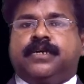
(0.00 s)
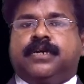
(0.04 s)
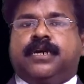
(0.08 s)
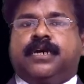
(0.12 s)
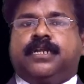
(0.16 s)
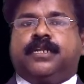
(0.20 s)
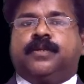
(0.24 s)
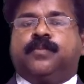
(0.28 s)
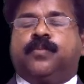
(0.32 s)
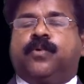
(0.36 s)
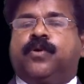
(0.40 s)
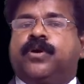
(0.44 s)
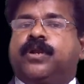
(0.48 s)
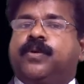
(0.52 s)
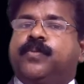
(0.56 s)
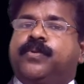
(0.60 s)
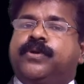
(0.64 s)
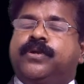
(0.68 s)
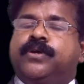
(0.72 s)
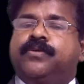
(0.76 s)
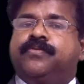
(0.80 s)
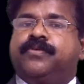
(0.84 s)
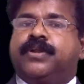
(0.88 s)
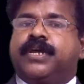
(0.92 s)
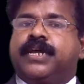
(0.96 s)
And the more
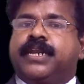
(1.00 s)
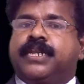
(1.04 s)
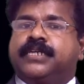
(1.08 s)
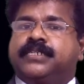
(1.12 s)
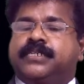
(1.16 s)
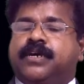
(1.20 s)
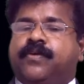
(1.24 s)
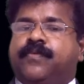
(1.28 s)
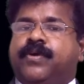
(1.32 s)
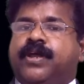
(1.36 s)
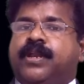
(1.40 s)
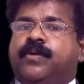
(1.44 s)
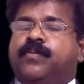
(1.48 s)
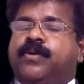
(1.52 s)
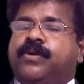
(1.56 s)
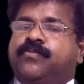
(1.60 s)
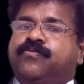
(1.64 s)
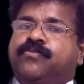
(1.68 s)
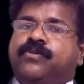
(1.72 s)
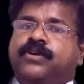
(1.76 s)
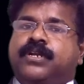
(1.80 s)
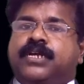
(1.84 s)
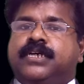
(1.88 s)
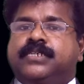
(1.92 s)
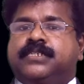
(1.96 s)
amount of rain is available
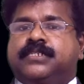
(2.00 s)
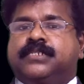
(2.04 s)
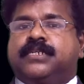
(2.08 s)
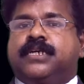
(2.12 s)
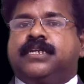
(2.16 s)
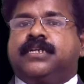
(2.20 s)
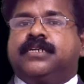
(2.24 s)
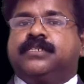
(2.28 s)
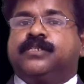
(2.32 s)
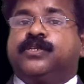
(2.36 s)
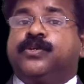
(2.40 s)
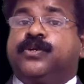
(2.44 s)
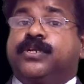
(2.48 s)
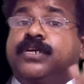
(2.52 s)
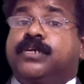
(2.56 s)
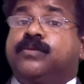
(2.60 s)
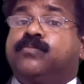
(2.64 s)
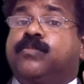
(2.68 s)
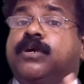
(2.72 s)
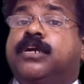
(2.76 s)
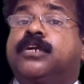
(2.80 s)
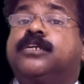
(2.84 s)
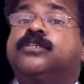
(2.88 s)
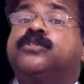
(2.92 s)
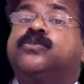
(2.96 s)
for us, that is during
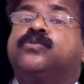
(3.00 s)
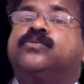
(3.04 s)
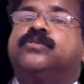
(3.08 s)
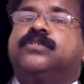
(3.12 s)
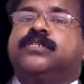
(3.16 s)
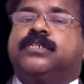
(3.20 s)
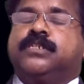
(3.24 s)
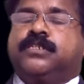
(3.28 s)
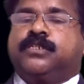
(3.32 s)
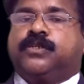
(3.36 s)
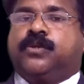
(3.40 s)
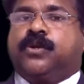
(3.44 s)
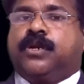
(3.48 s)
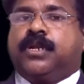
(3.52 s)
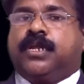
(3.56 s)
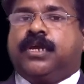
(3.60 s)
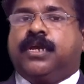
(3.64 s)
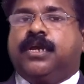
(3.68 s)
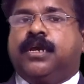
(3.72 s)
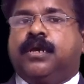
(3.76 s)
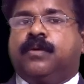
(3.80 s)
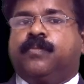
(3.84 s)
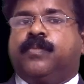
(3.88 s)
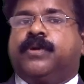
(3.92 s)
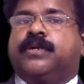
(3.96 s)
monsoon season only.
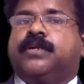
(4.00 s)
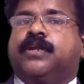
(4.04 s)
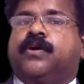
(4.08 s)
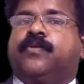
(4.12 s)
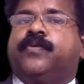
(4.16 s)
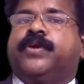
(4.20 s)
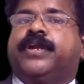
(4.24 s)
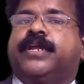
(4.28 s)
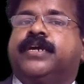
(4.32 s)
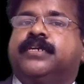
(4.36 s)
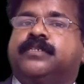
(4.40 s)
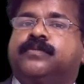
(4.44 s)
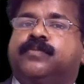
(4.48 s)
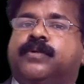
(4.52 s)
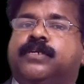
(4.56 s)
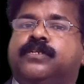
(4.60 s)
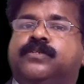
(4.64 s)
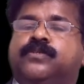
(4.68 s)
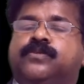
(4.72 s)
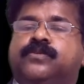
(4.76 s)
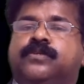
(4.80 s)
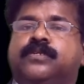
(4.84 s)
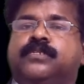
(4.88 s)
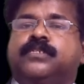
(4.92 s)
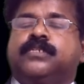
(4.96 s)
But nowadays
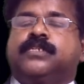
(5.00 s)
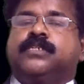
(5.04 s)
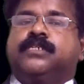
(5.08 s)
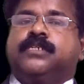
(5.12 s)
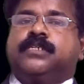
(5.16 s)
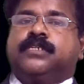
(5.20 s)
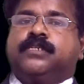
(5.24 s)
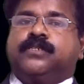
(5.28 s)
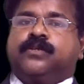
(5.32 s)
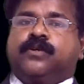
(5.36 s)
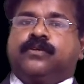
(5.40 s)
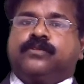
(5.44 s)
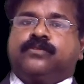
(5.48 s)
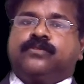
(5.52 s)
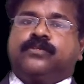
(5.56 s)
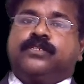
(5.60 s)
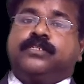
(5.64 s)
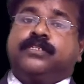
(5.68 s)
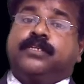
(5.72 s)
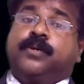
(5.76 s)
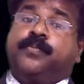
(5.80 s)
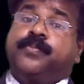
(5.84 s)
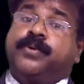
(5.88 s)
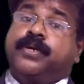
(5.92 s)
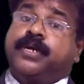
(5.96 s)
monsoon season is also
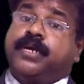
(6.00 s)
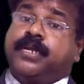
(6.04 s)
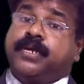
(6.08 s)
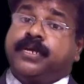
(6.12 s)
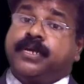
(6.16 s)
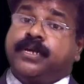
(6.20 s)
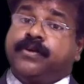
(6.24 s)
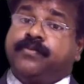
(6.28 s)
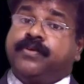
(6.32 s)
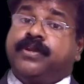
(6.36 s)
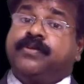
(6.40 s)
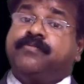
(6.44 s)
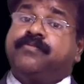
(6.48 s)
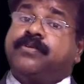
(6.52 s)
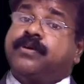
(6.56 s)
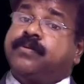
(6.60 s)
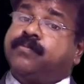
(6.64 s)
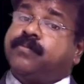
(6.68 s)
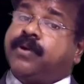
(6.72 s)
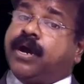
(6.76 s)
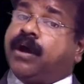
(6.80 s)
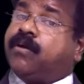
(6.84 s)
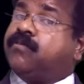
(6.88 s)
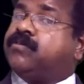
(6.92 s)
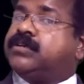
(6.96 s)
disappearing even
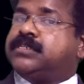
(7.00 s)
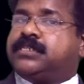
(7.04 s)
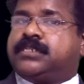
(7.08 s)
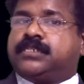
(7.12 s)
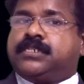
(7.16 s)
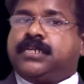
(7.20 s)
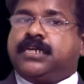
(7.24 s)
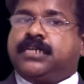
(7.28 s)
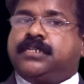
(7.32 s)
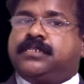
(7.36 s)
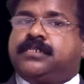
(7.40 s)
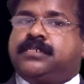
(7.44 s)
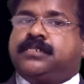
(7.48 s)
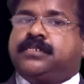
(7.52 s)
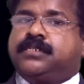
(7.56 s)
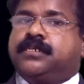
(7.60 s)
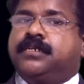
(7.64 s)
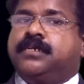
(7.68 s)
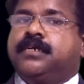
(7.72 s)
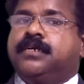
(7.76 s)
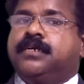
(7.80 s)
from our states.